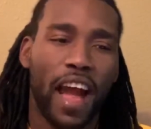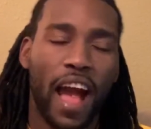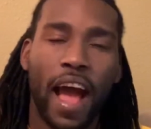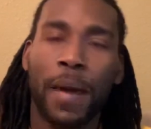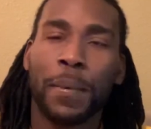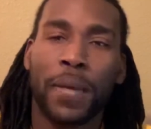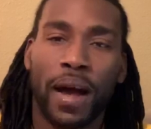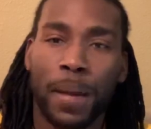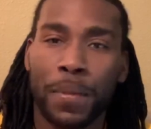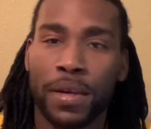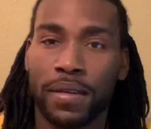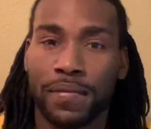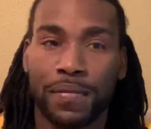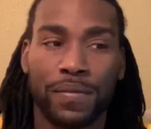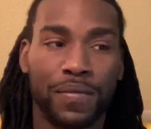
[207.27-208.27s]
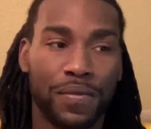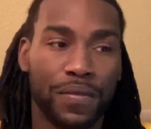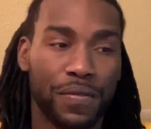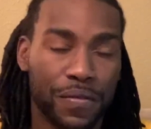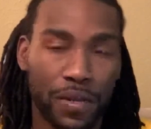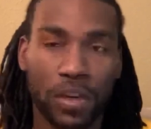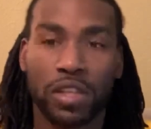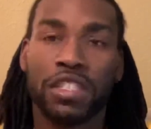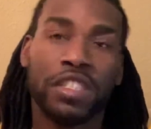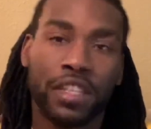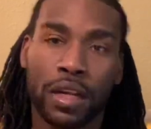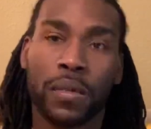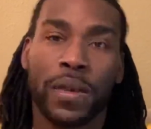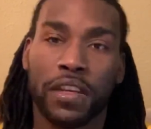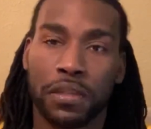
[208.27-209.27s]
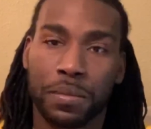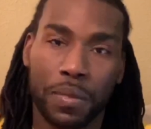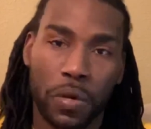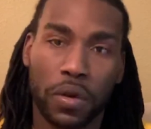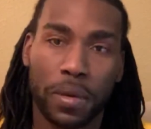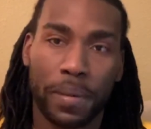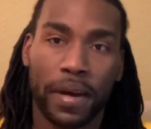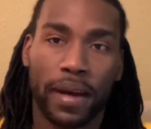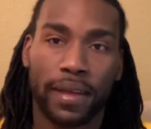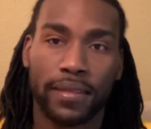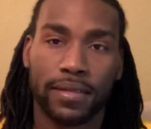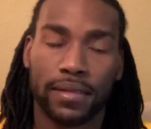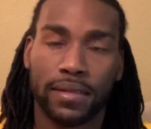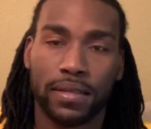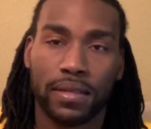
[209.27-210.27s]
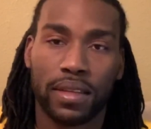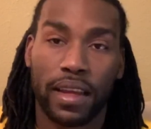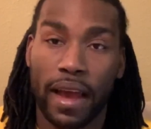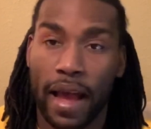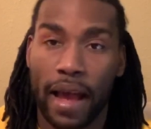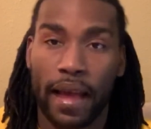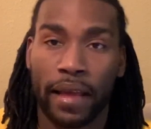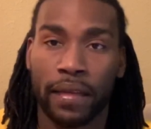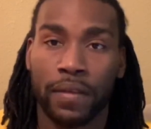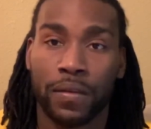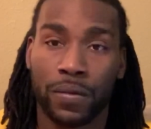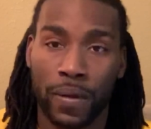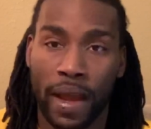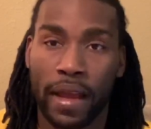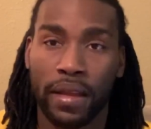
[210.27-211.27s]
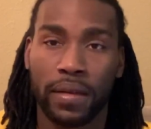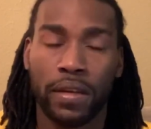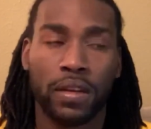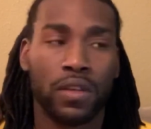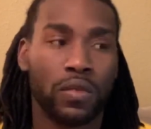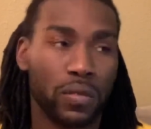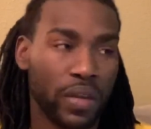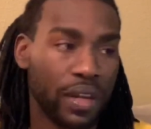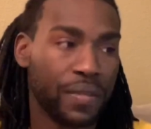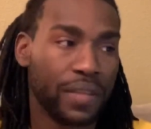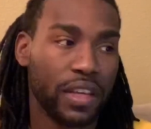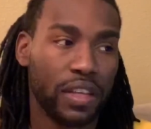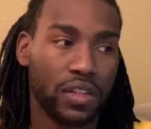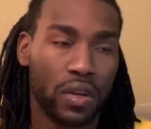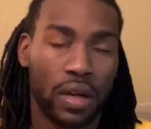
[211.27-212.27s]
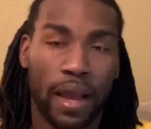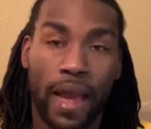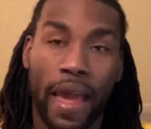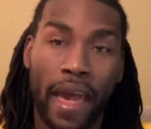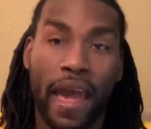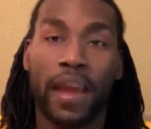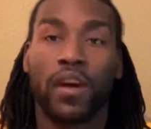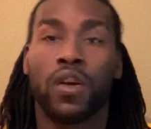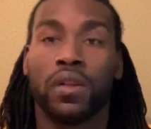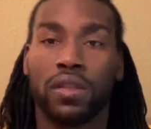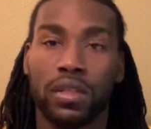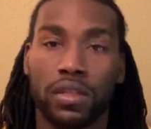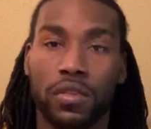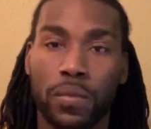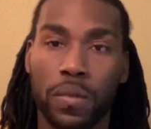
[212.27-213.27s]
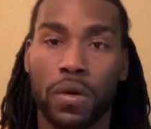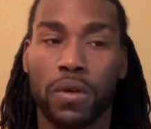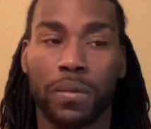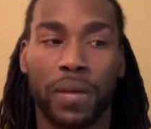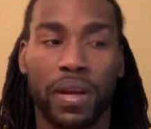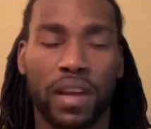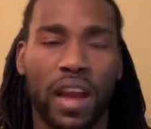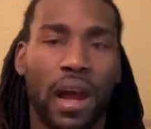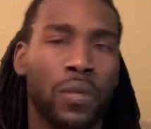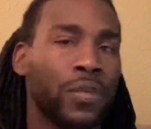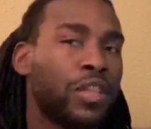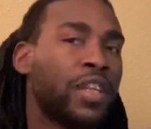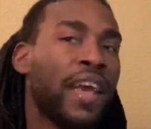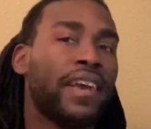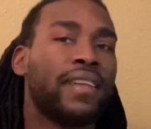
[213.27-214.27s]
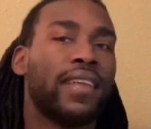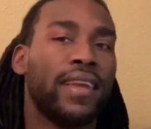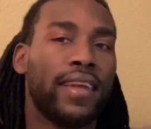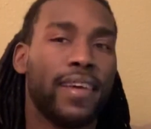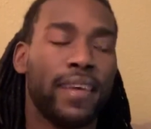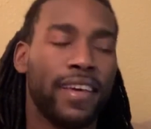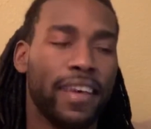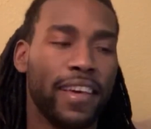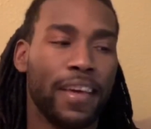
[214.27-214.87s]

I'm a first generation Pokemon guy, right? Whenever they started adding all these new Pokemon, I rejected it.